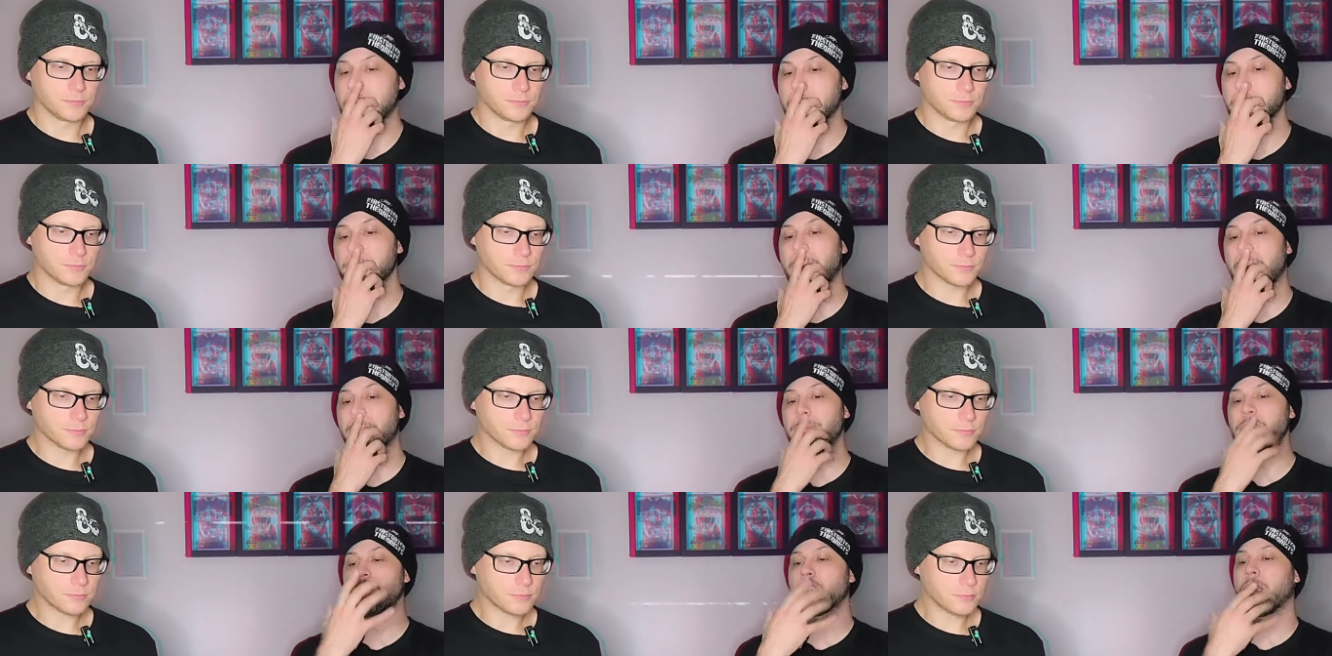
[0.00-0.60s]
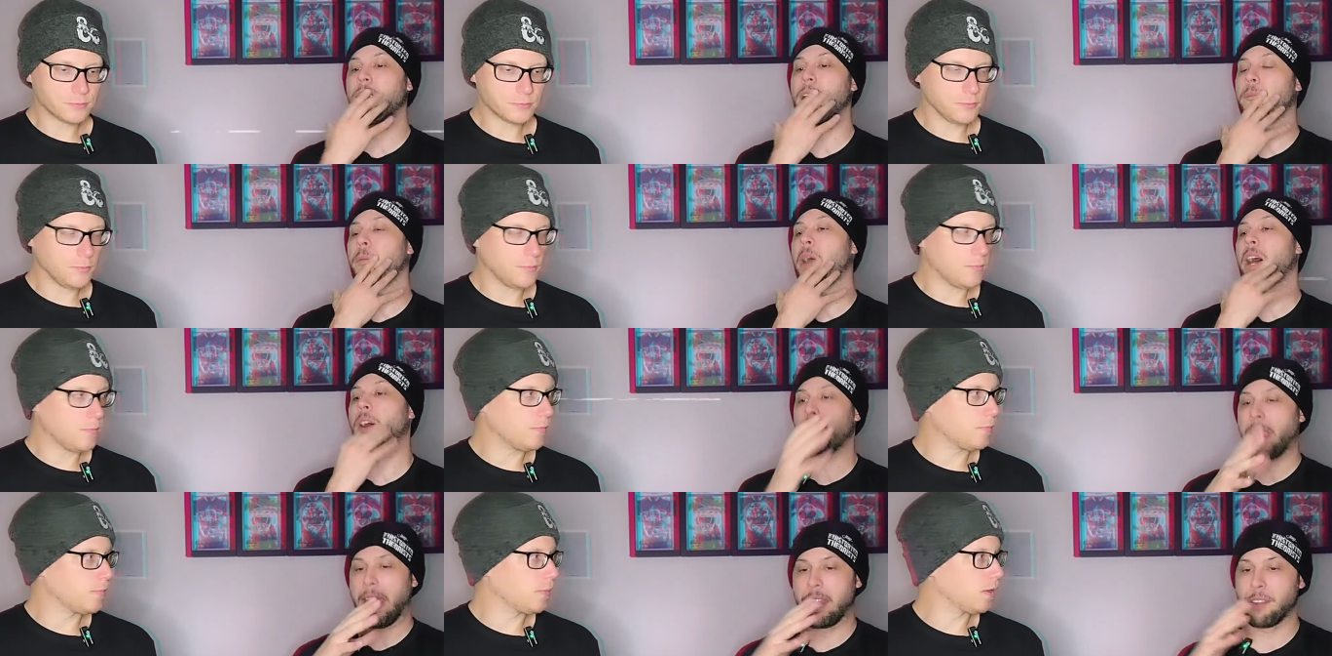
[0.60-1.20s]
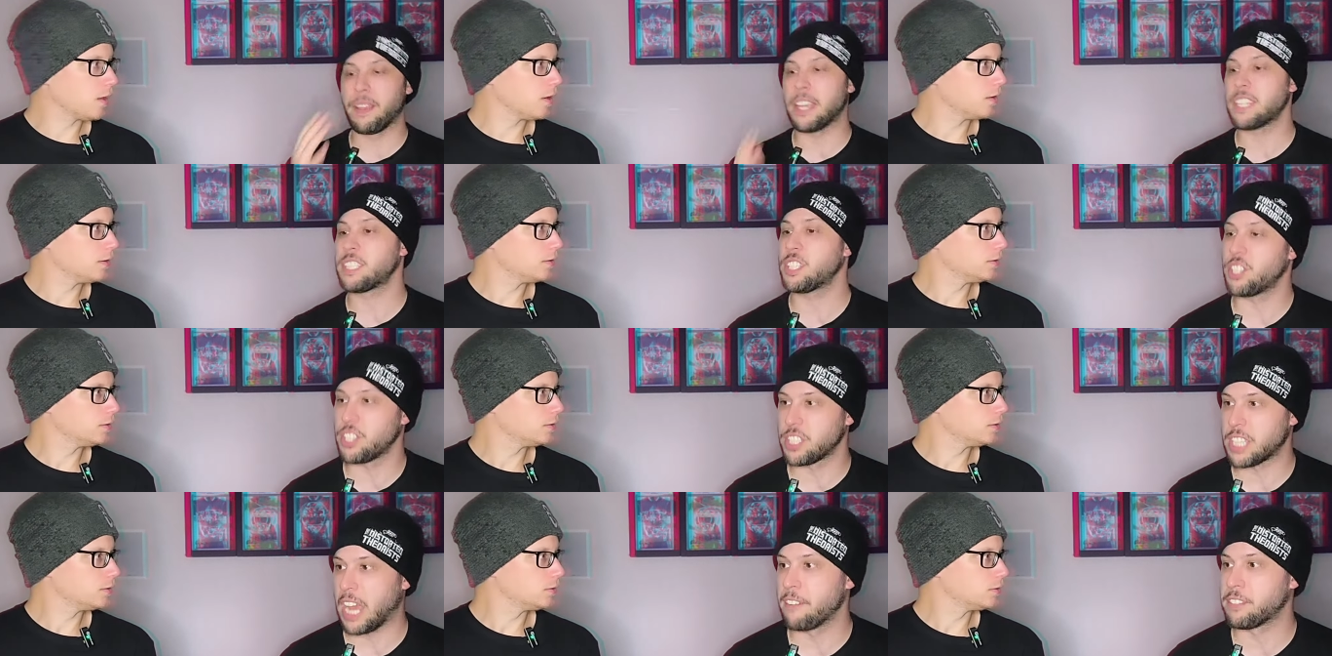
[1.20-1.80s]
Speaker 1: I'm just okay. The
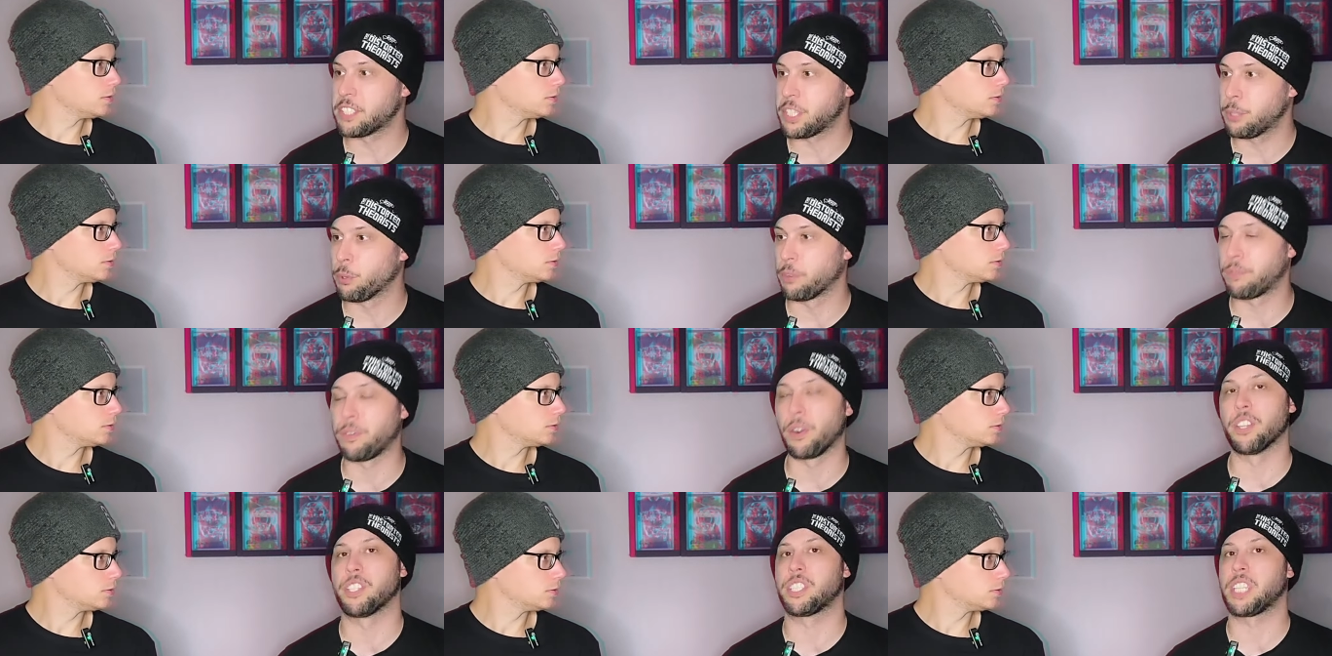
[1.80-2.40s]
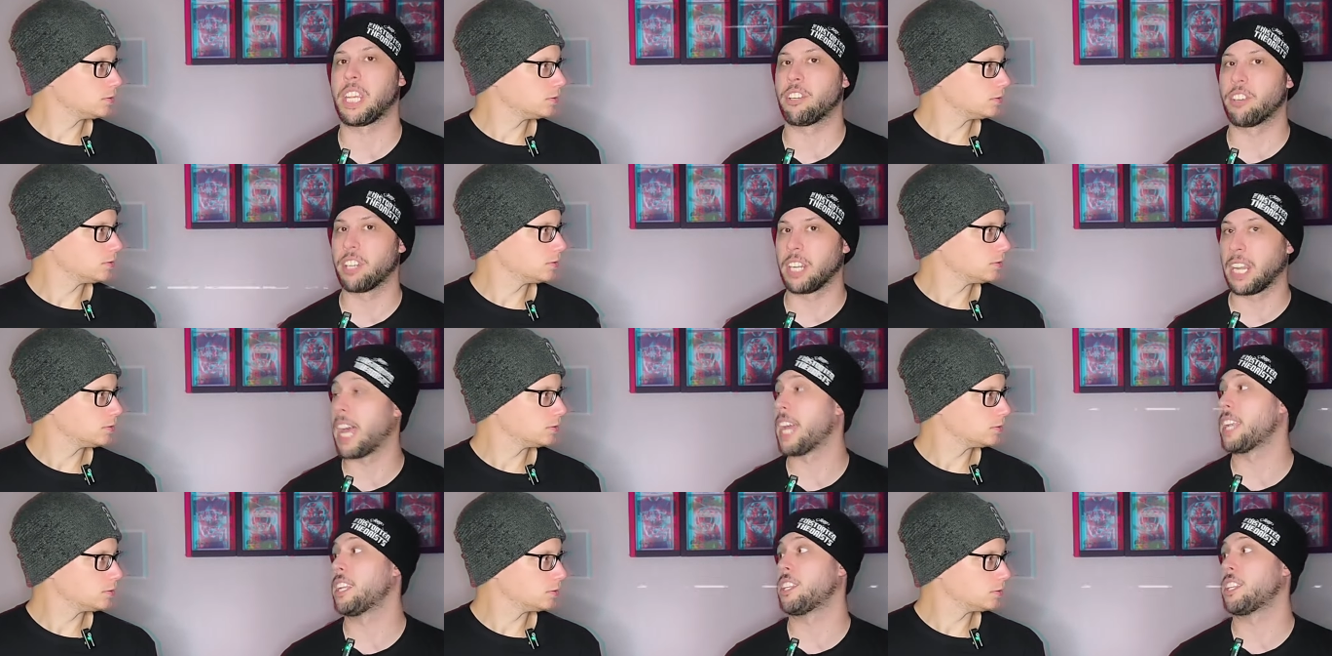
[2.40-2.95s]
vestiges obviously were front and center in a lot of